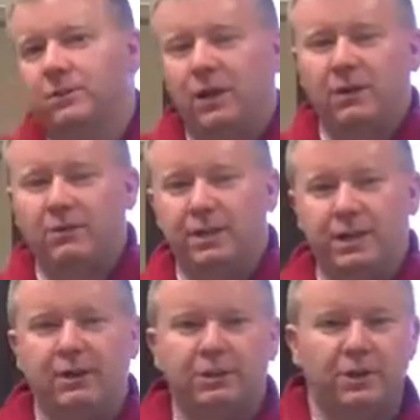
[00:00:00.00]
You've got
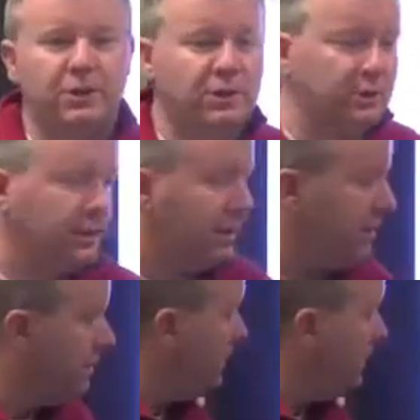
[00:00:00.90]
everything out there. You can look at all of